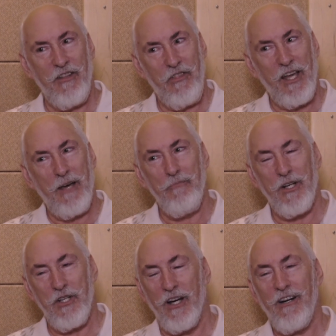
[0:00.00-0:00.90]
think I'm
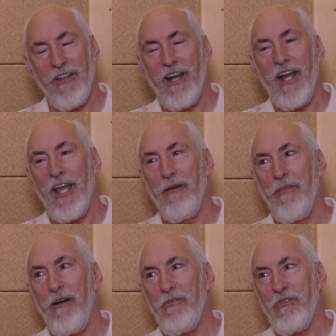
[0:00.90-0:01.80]
much younger than I
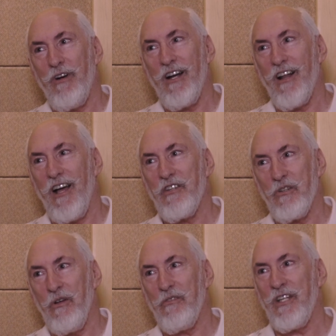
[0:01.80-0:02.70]
am. That was right out of high
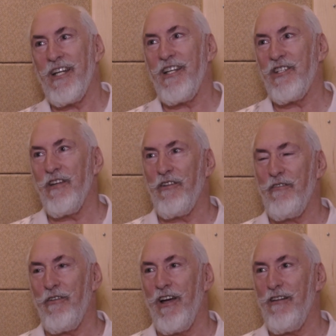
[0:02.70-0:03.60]
school. That was
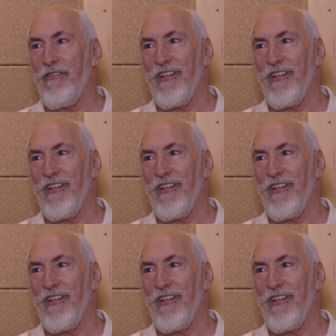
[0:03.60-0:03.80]
1975.